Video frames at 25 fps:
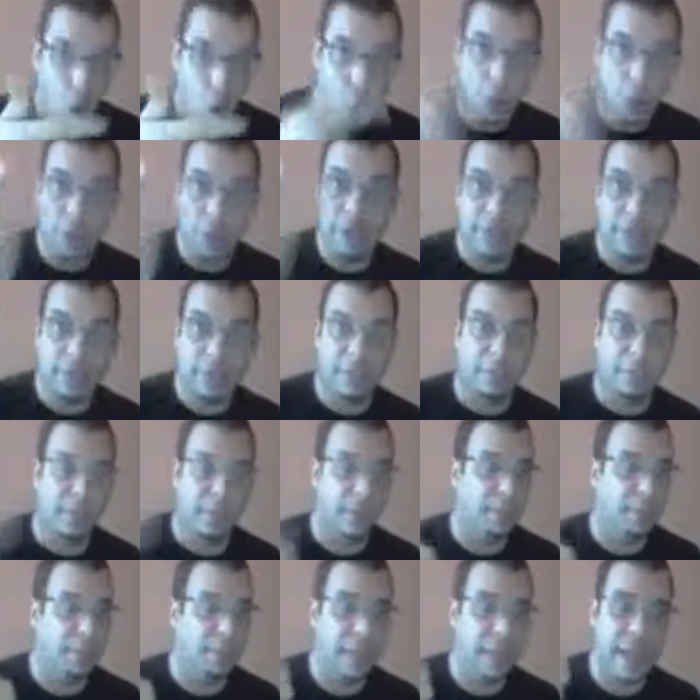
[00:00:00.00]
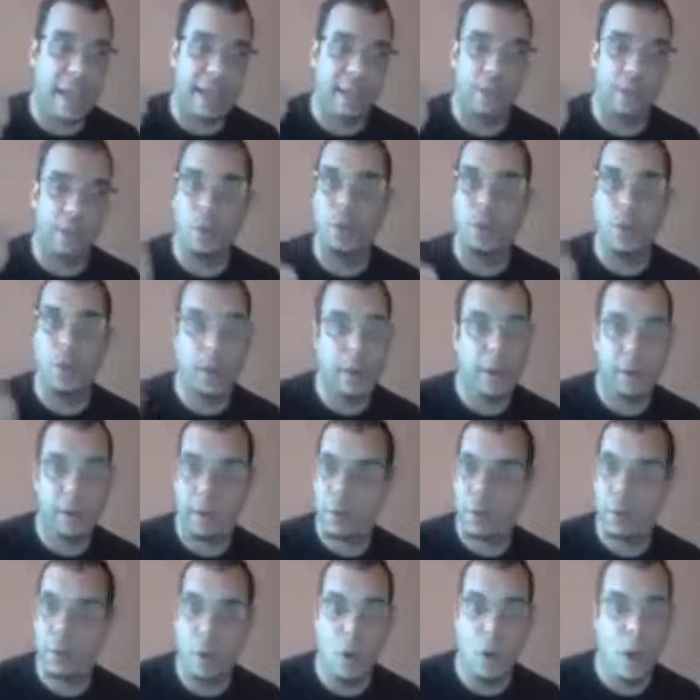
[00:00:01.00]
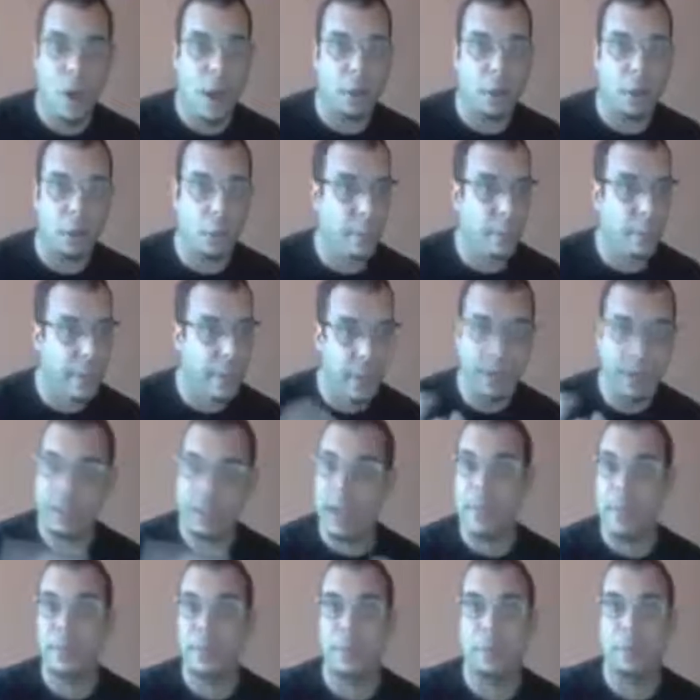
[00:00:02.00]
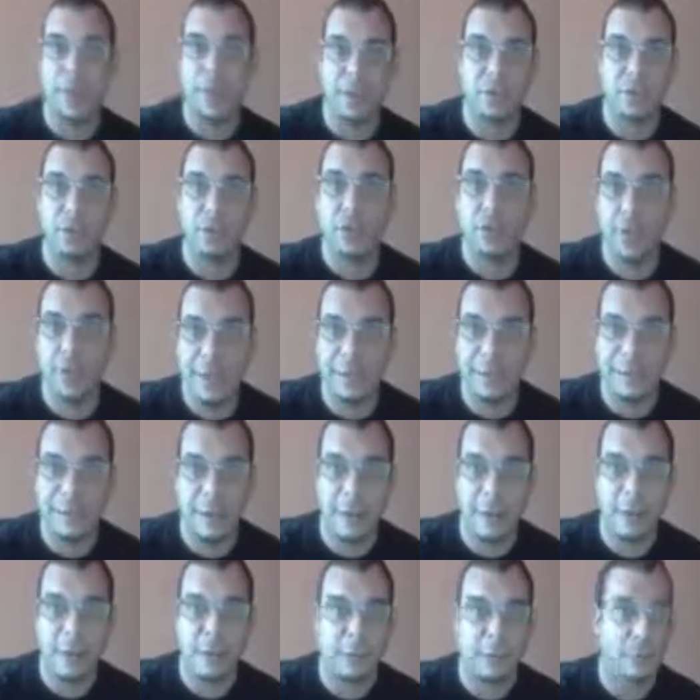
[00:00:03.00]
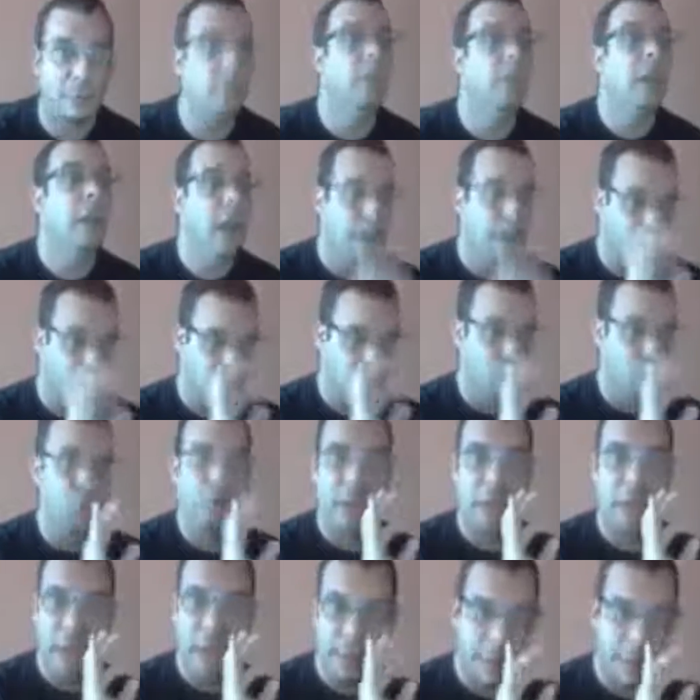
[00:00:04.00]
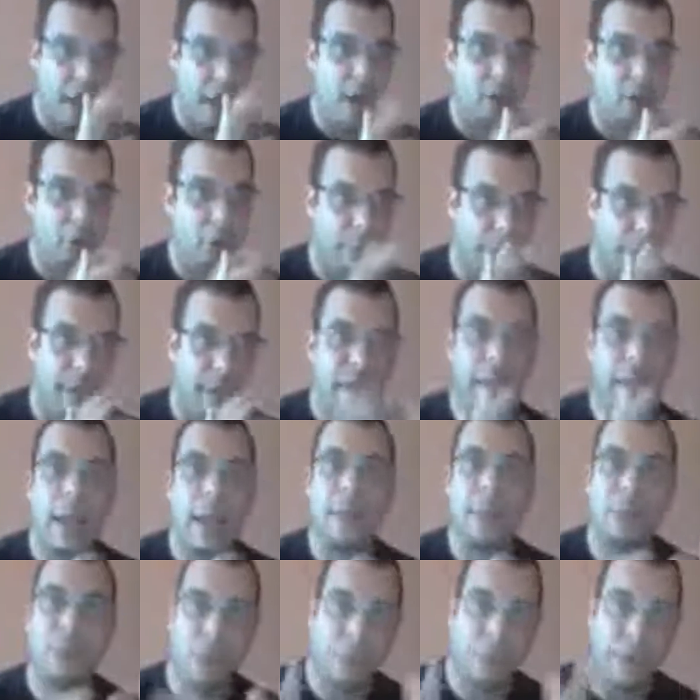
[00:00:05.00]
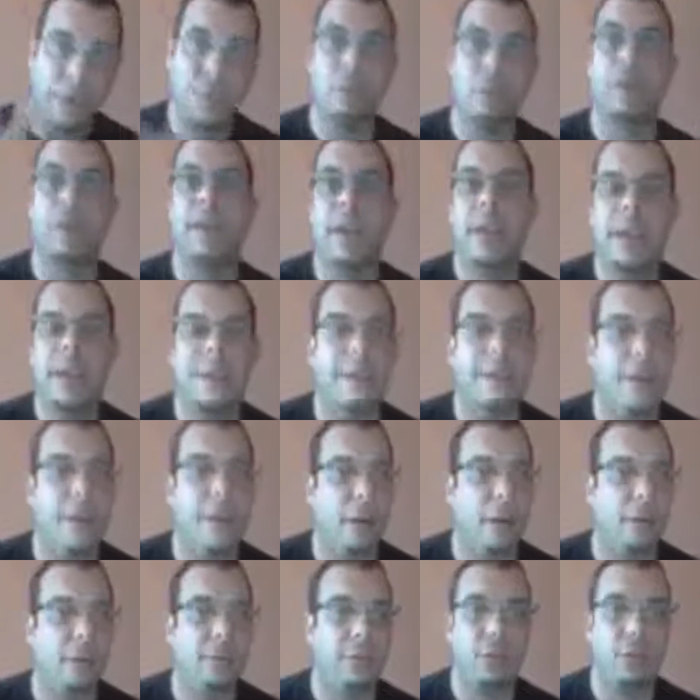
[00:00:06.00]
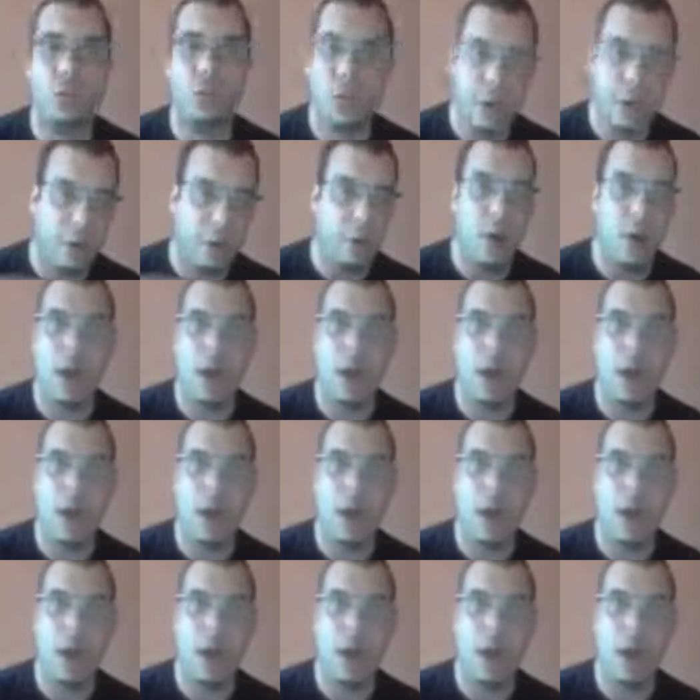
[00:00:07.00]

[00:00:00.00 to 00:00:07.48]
in all the systems. Like, you want to know how to build a capture page on ClickFunnels, you type how to build a capture page with ClickFunnels.